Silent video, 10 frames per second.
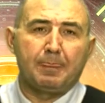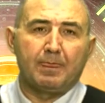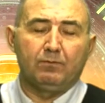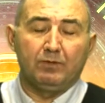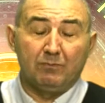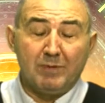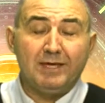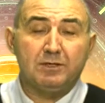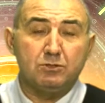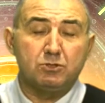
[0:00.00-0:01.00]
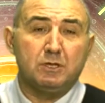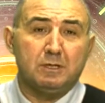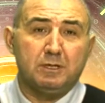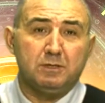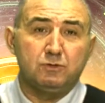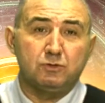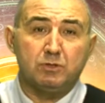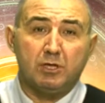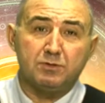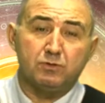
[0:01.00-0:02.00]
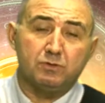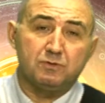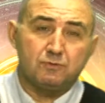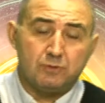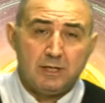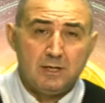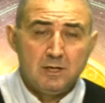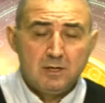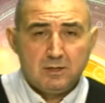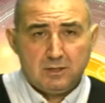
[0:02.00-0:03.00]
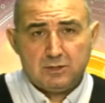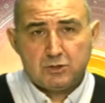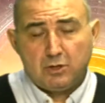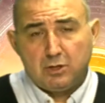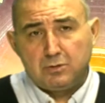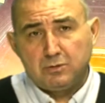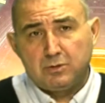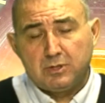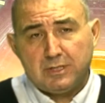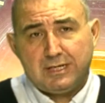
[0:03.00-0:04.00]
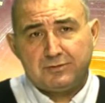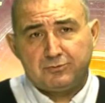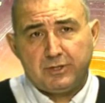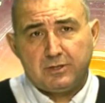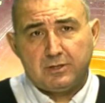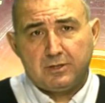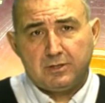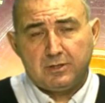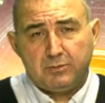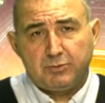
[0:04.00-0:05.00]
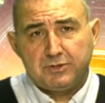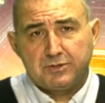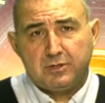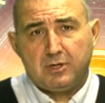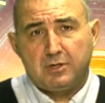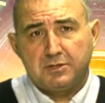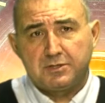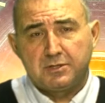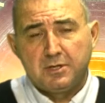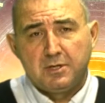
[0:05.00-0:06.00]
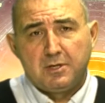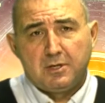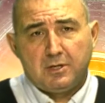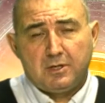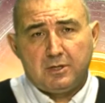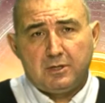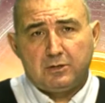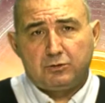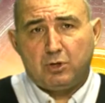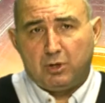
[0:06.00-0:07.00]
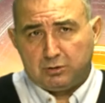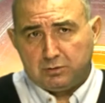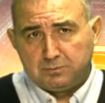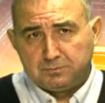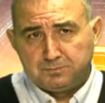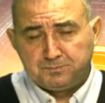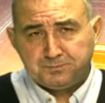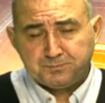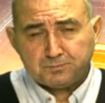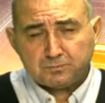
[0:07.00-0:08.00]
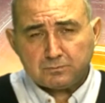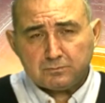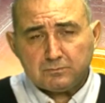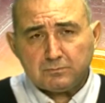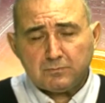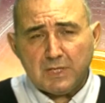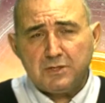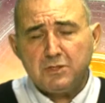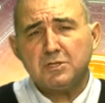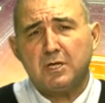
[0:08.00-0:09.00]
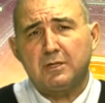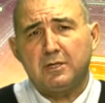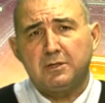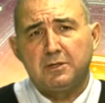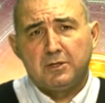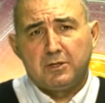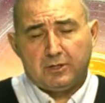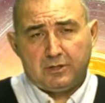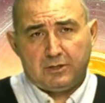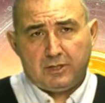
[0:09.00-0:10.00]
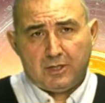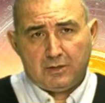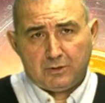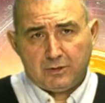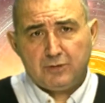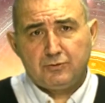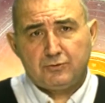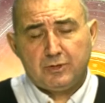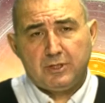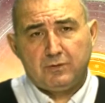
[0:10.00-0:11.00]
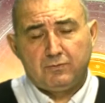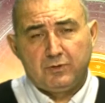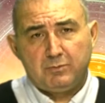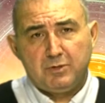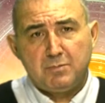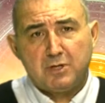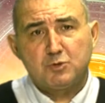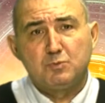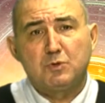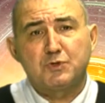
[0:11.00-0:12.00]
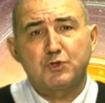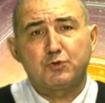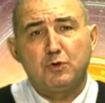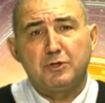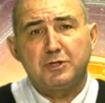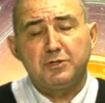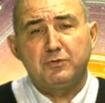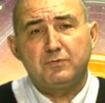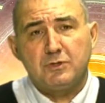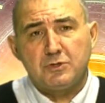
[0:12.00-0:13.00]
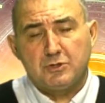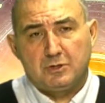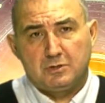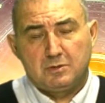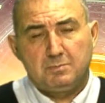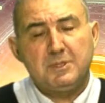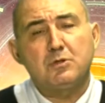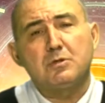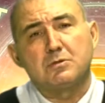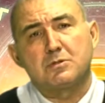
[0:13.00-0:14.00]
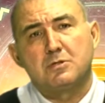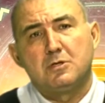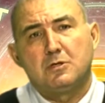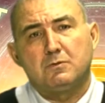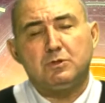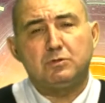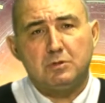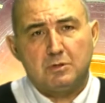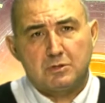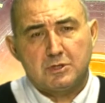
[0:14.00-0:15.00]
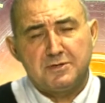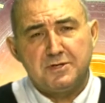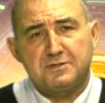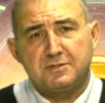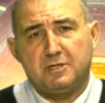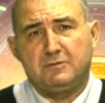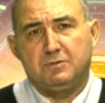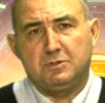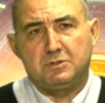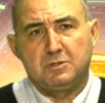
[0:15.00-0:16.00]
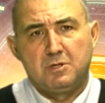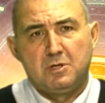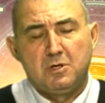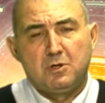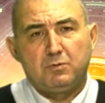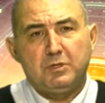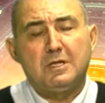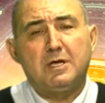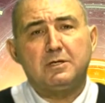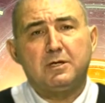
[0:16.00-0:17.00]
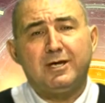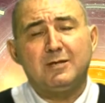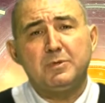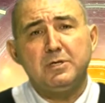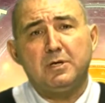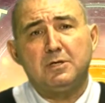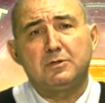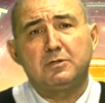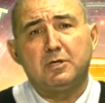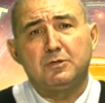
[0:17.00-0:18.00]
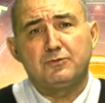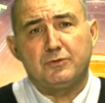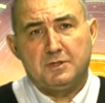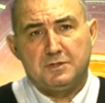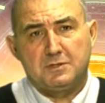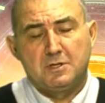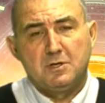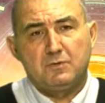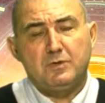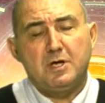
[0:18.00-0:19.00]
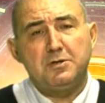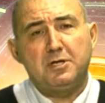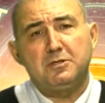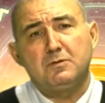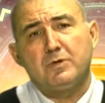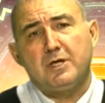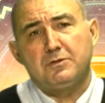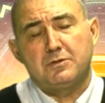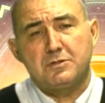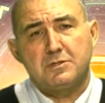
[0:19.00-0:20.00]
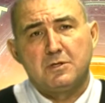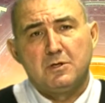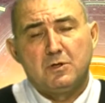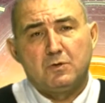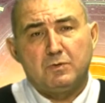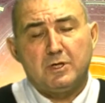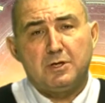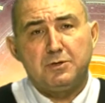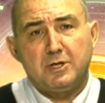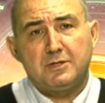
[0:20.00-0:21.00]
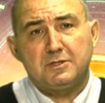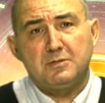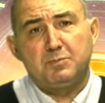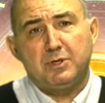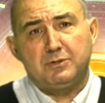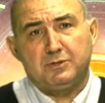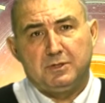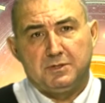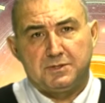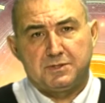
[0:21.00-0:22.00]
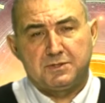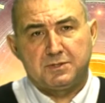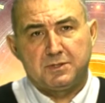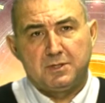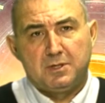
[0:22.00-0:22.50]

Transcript: will make, inshallah, in 2023, its own electric hybrid cars talk. Inshallah, our country will be much more stronger in the future, because we Turks are not selfish. We like helping other countries. We are not invaders. We are not imperialists.